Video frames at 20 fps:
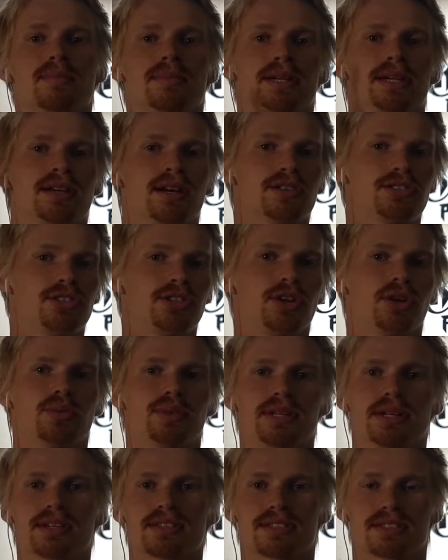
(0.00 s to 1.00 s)
Because you don't
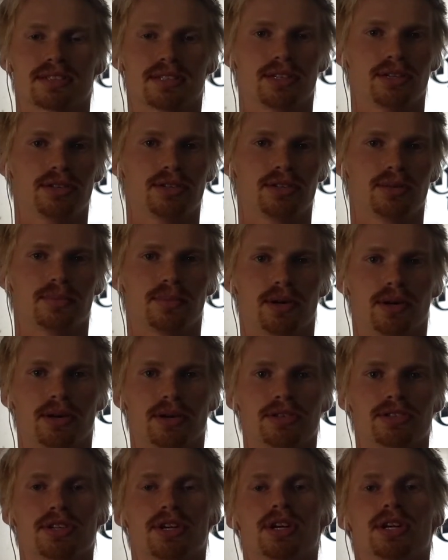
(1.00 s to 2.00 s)
need a slit in your
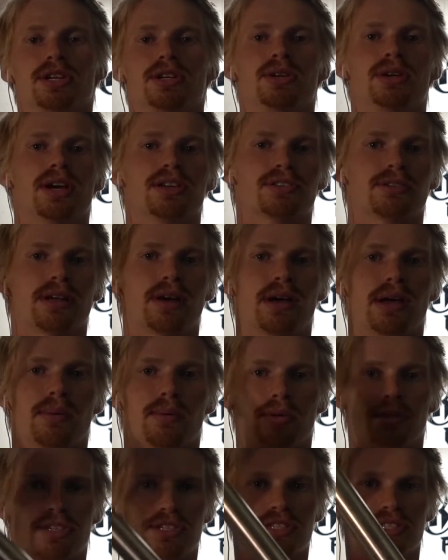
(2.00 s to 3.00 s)
bars, you guys are now
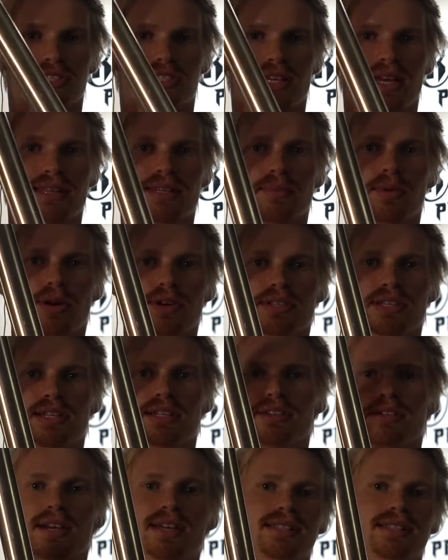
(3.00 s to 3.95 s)
able to just slide the bars into your